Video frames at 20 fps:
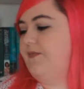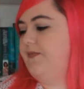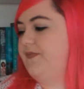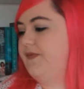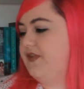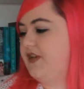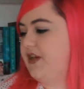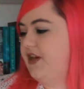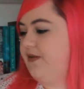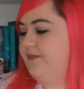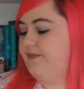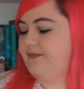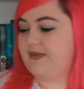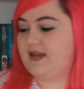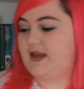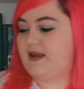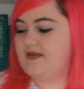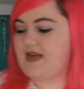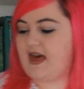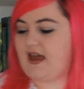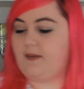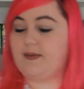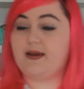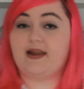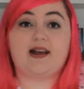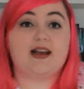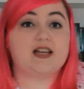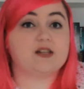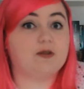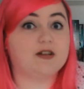So that'll be a
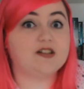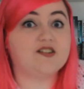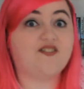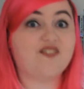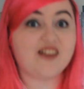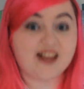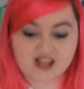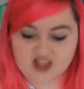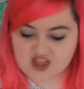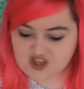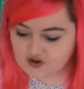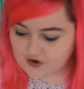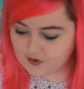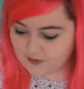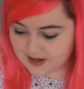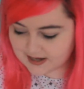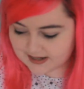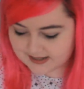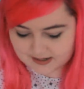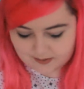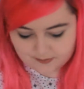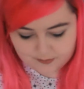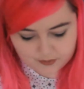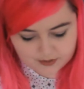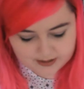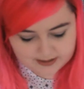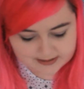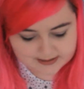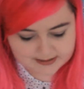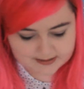nice one to flick through at some
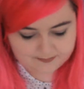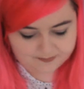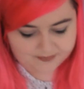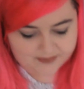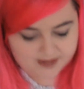point.